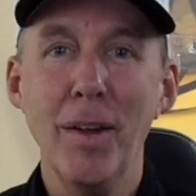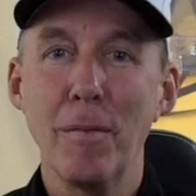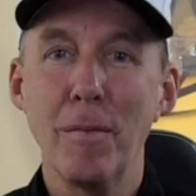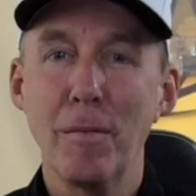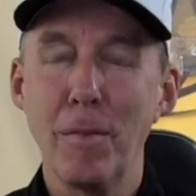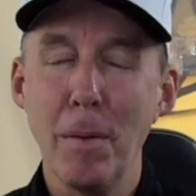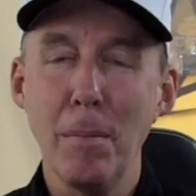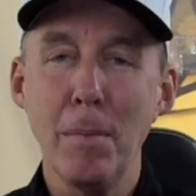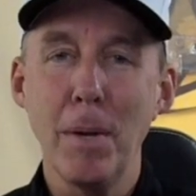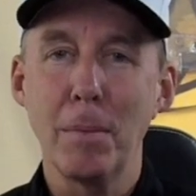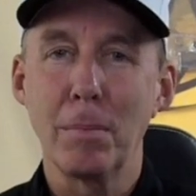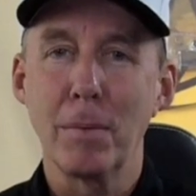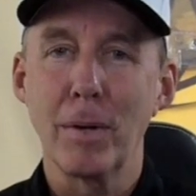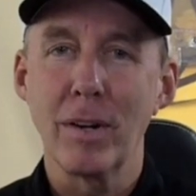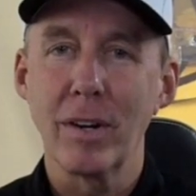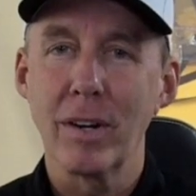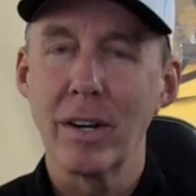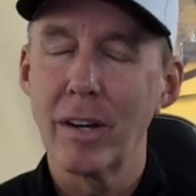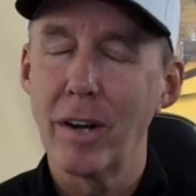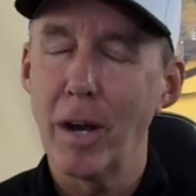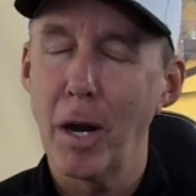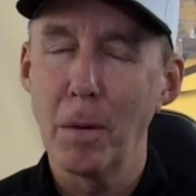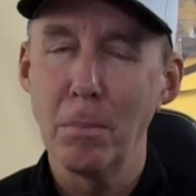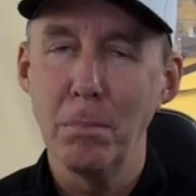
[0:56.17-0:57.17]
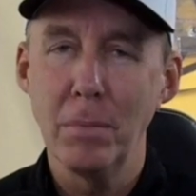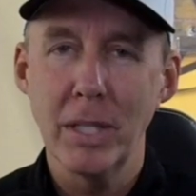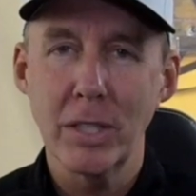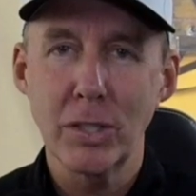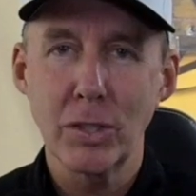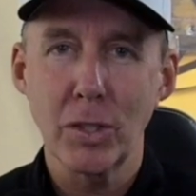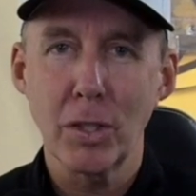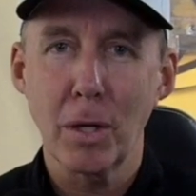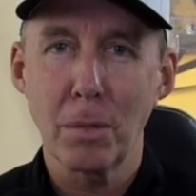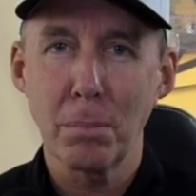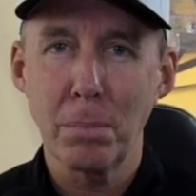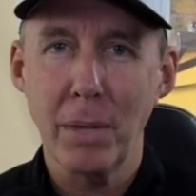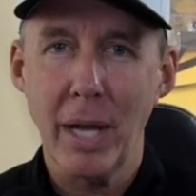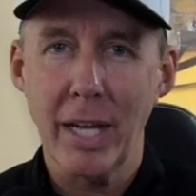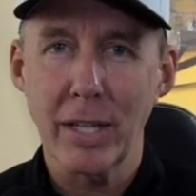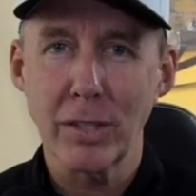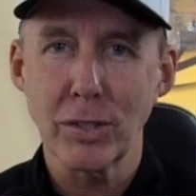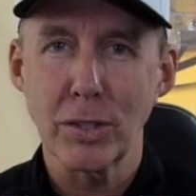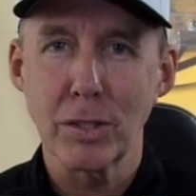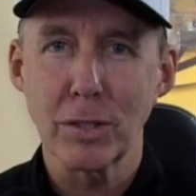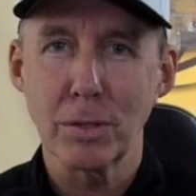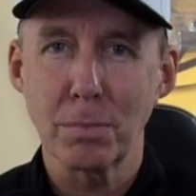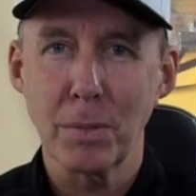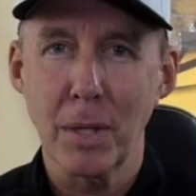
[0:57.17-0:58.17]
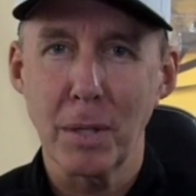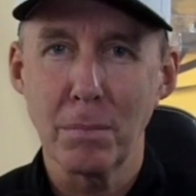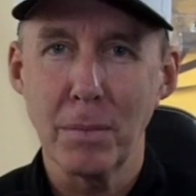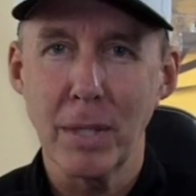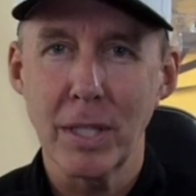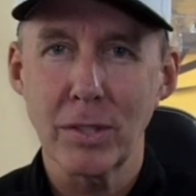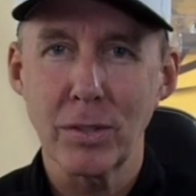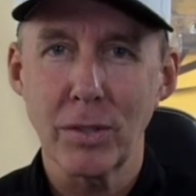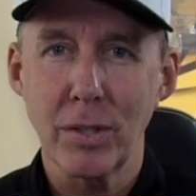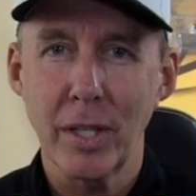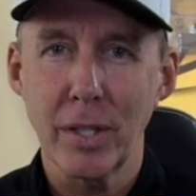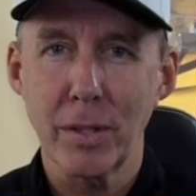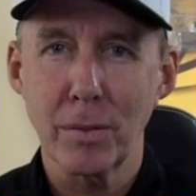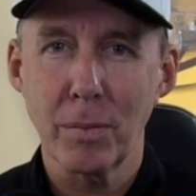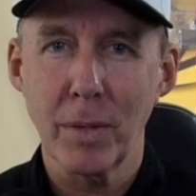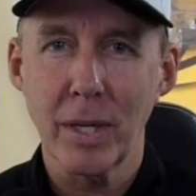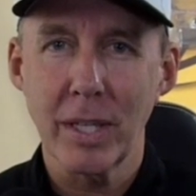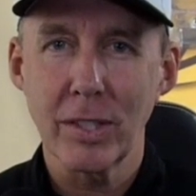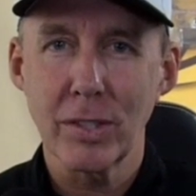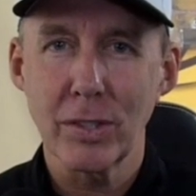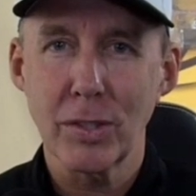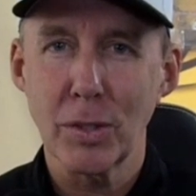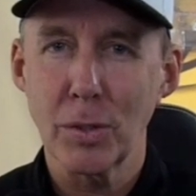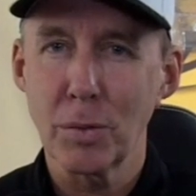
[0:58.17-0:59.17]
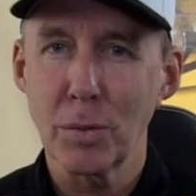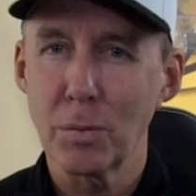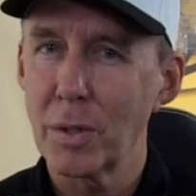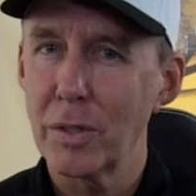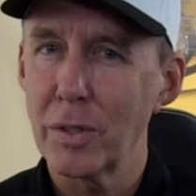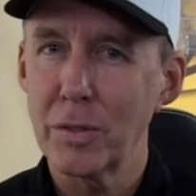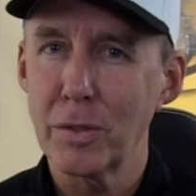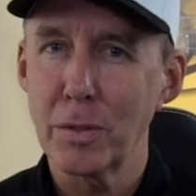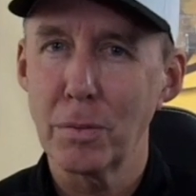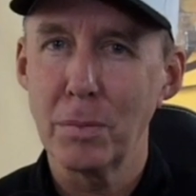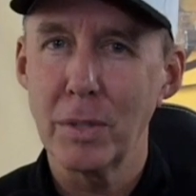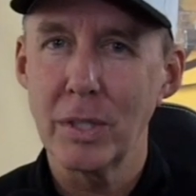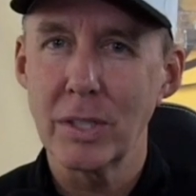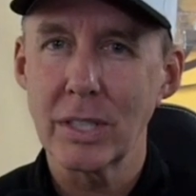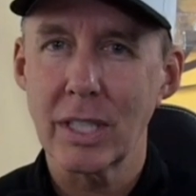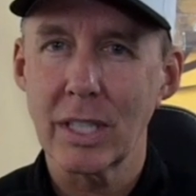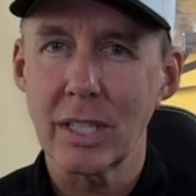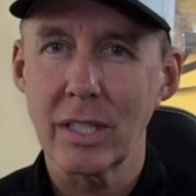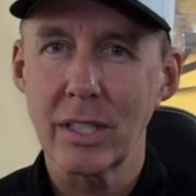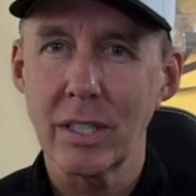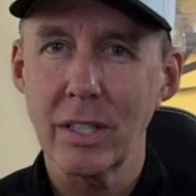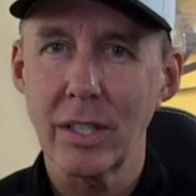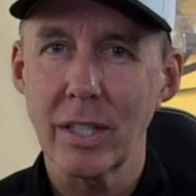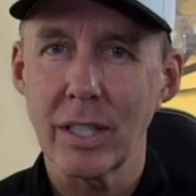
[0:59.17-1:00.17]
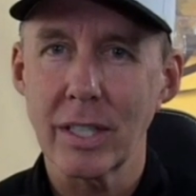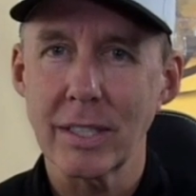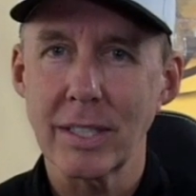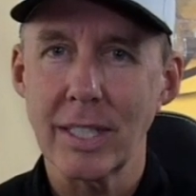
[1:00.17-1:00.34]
Remember, our mission, our passion, spread mental health awareness to the world through music and lyrics.